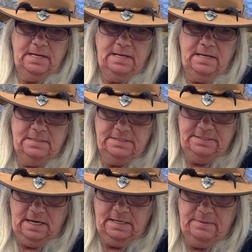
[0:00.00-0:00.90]
and it's
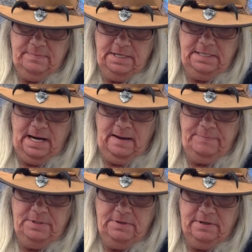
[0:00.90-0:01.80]
not going to make you
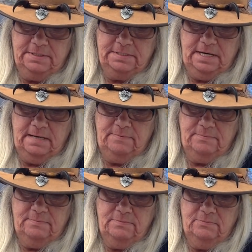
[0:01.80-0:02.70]
happy all the time.
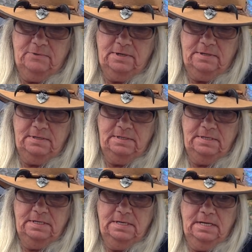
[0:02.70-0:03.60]
Well,
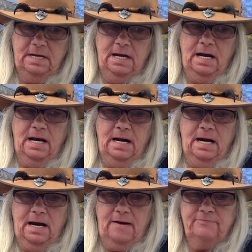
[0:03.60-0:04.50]

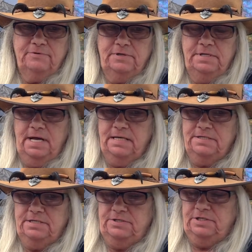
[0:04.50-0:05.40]
I've learned that
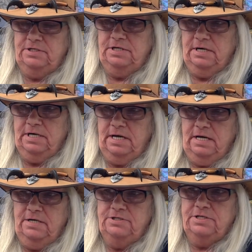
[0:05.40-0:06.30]
at such a young
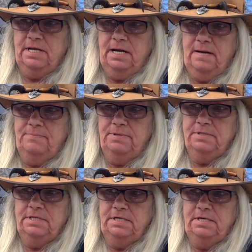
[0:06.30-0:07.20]
age that I
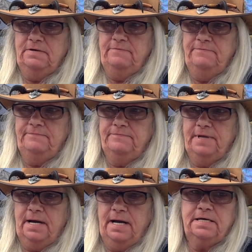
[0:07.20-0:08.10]
believe
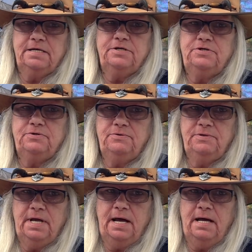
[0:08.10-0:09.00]
that I can do
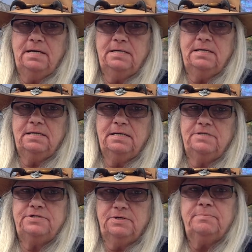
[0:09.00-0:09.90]
that
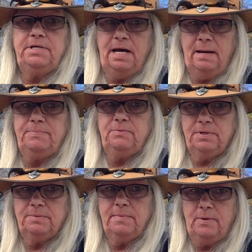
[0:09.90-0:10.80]
and still be happy
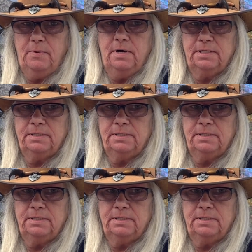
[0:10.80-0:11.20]
with my work.